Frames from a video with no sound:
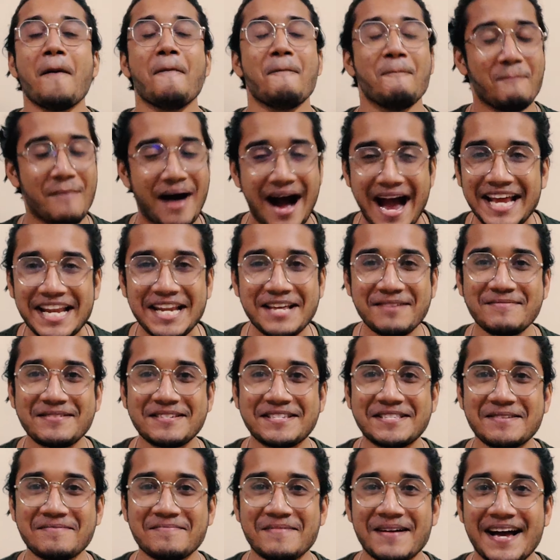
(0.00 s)
my name
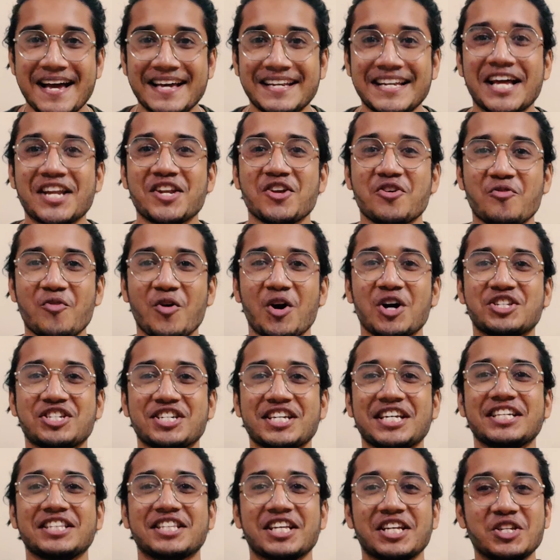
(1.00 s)
is Devan and you're
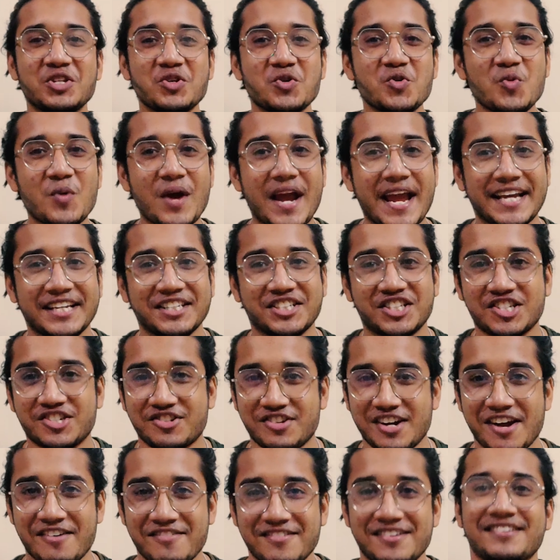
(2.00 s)
watching the New Age
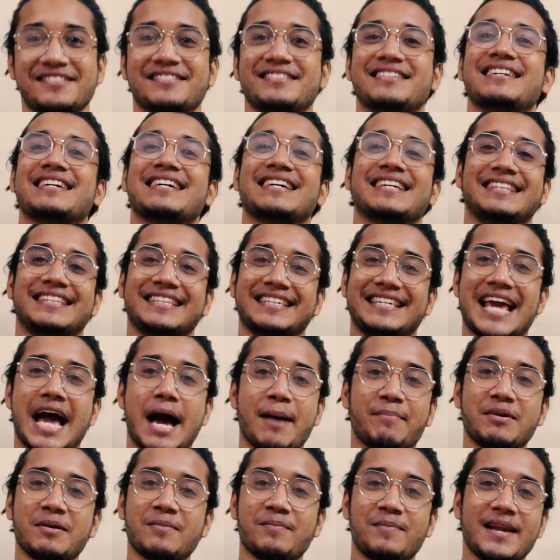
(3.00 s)
Traveler, the
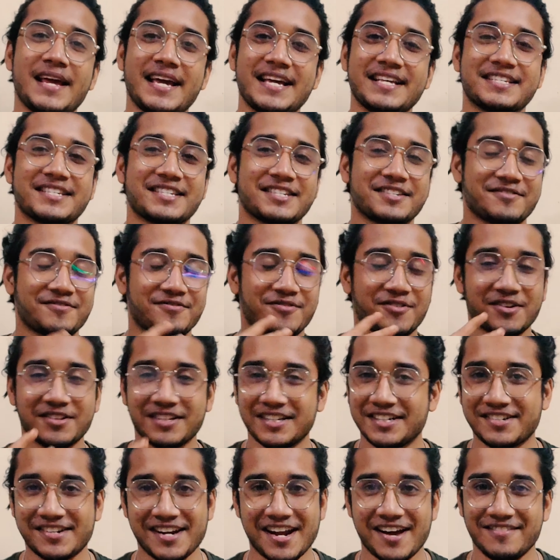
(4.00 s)
happy place for
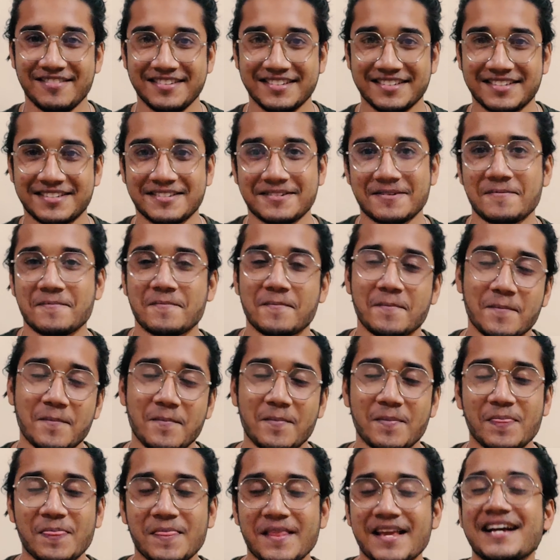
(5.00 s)
the travelers.
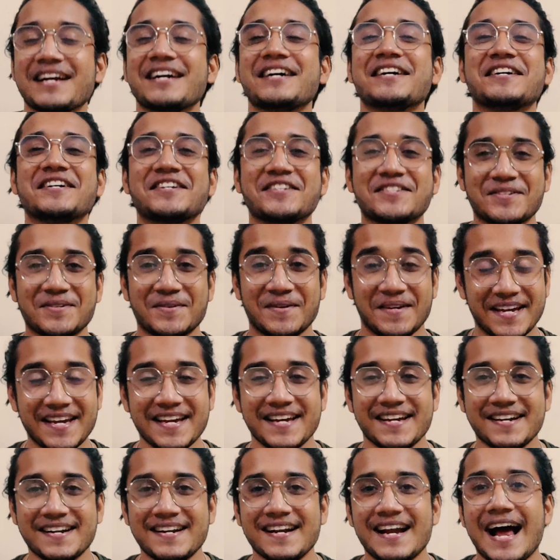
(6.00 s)
So
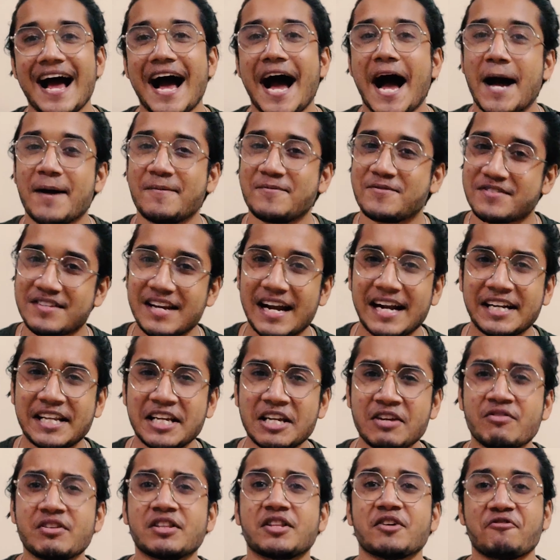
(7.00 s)
here I'm
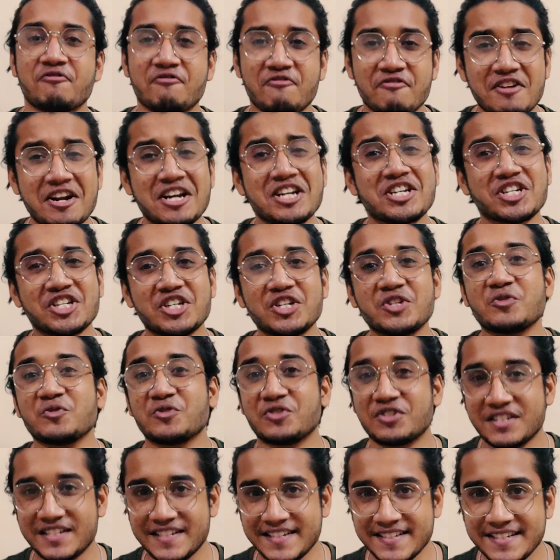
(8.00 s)
starting with a fresh new
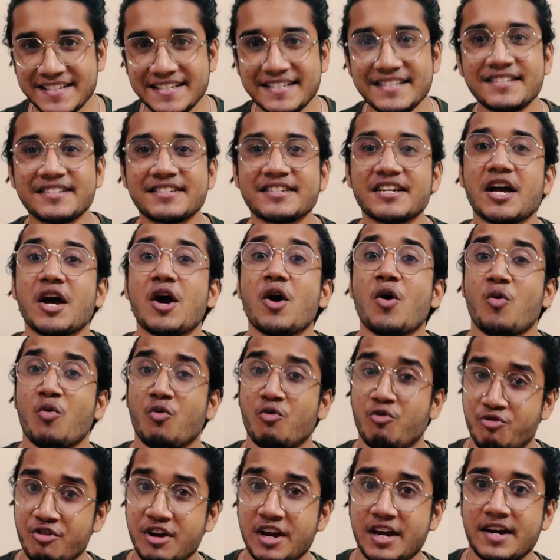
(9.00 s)
series
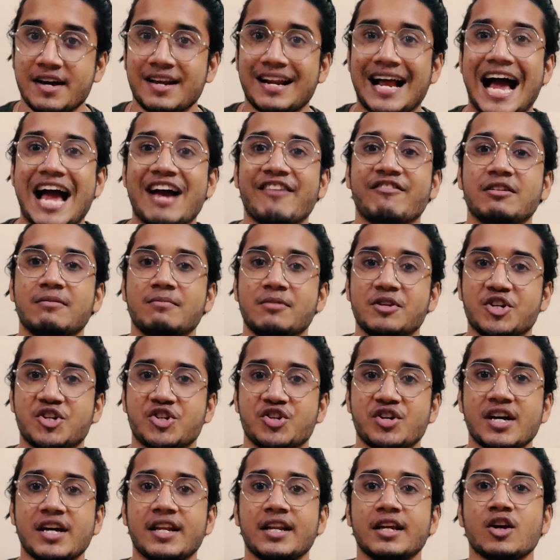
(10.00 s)
where I will be
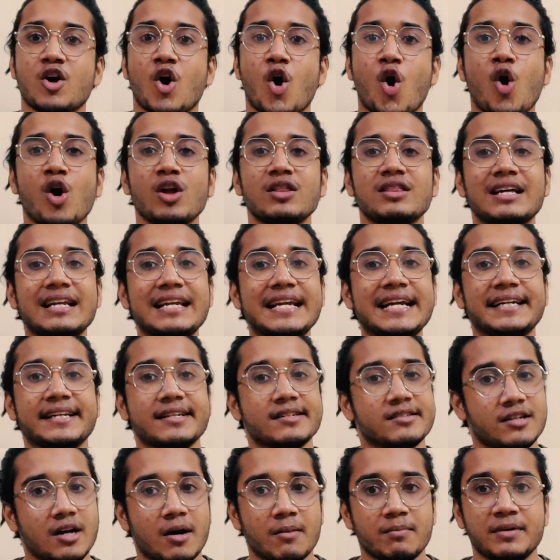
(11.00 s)
sharing all the
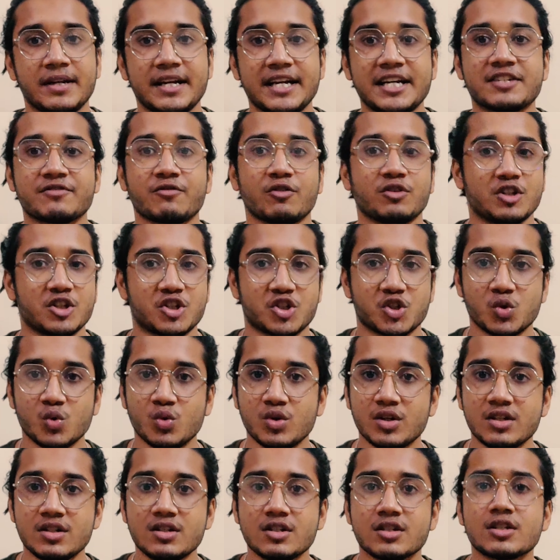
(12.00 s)
latest updates for the
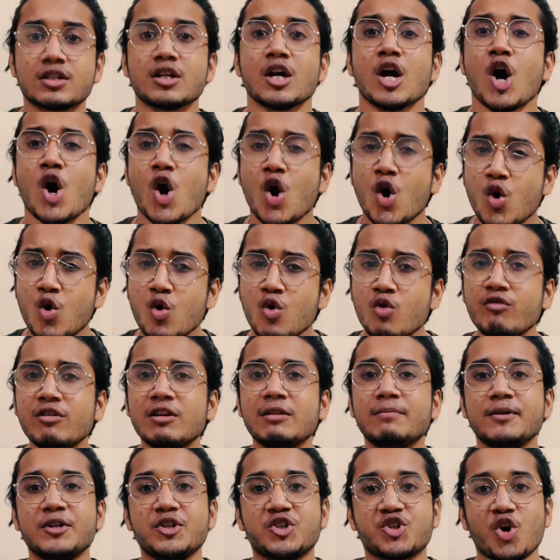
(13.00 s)
students who
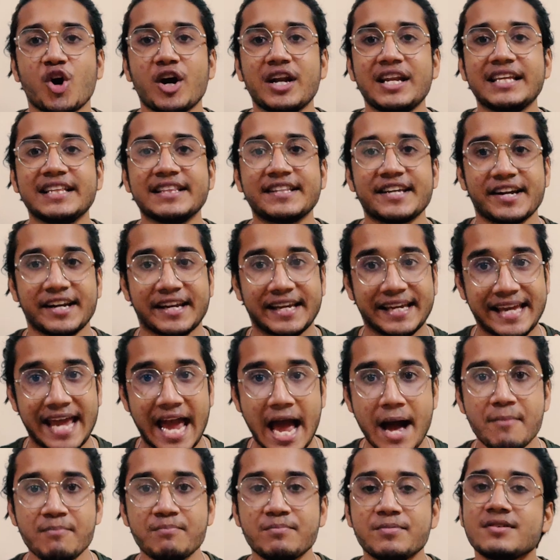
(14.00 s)
will be joining their
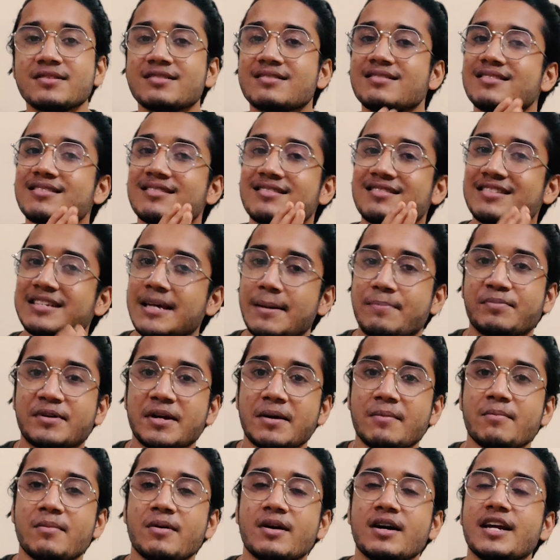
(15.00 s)
campus this
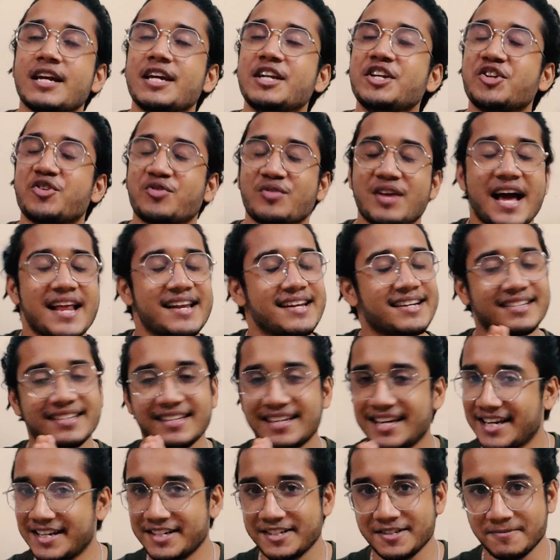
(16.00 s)
September in United
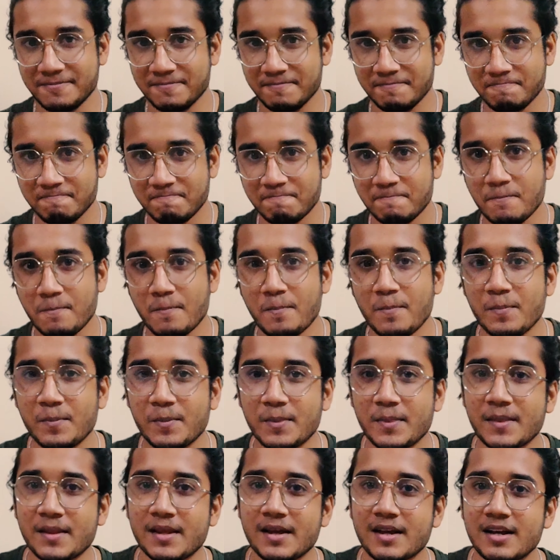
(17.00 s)
Kingdom.
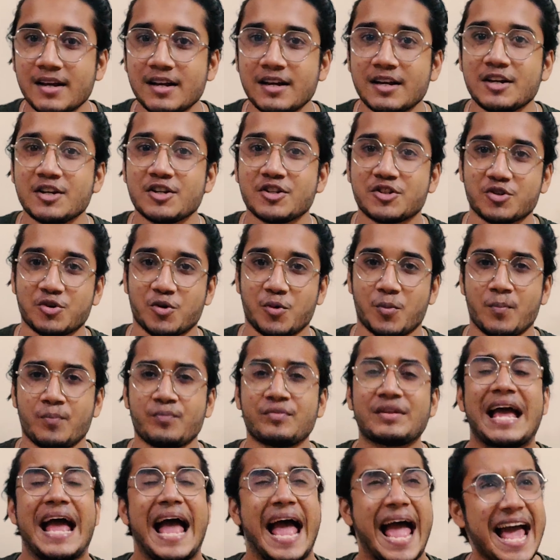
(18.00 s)
So
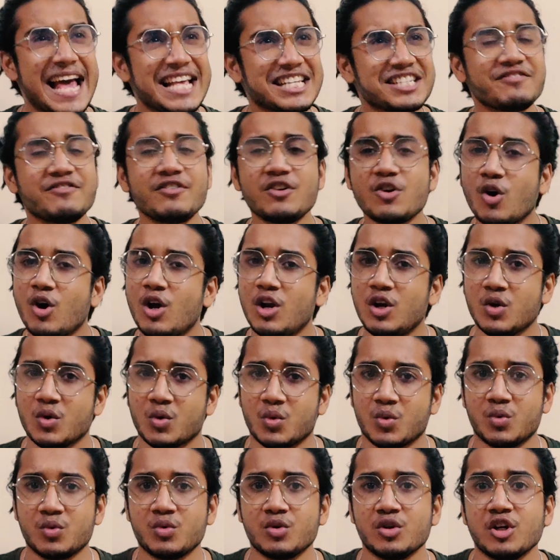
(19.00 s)
as we all
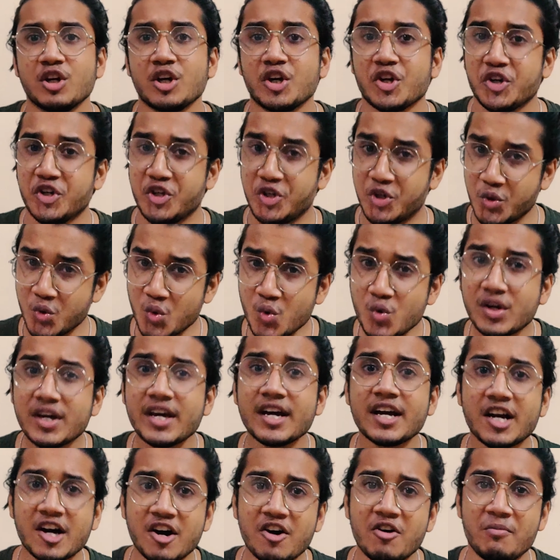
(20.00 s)
know,
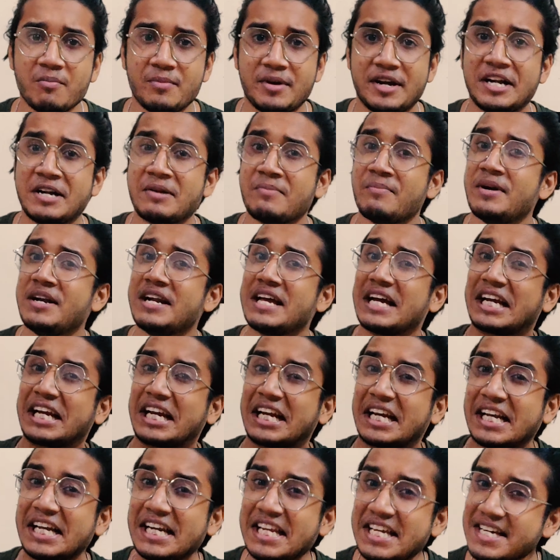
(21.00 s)
UK government made a
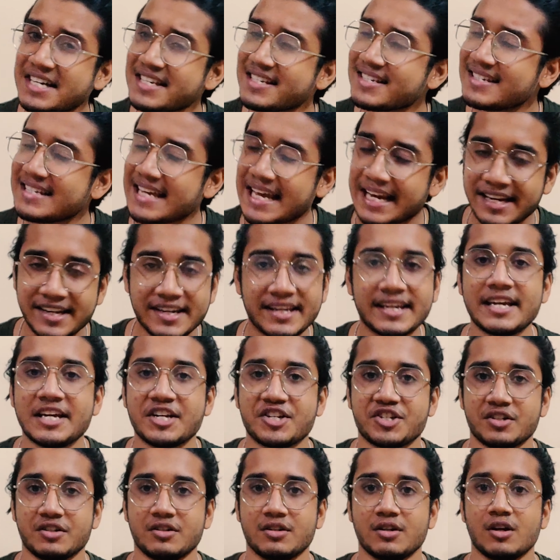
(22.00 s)
clear
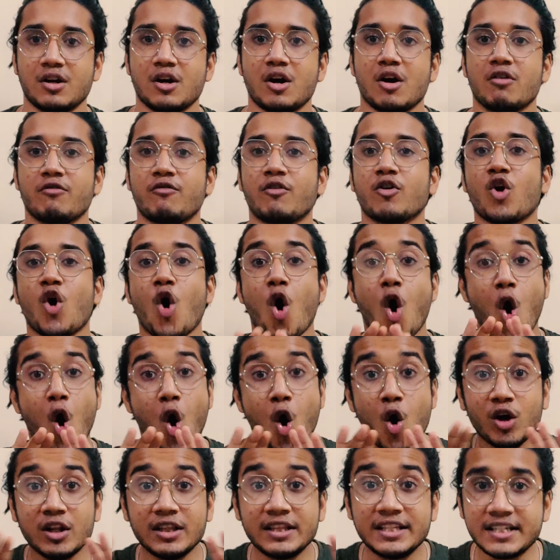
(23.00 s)
segregation for
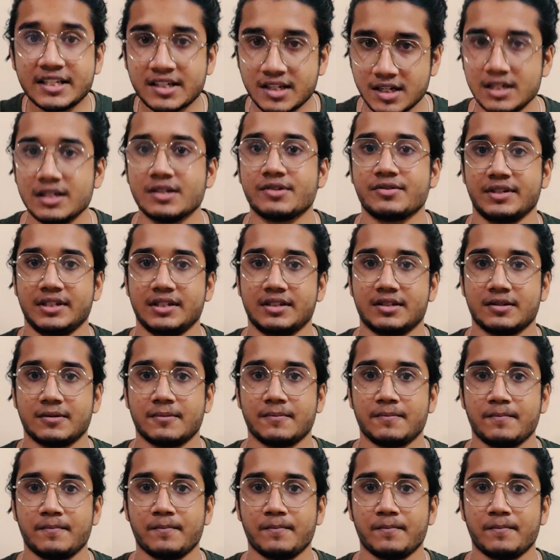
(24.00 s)
all the countries,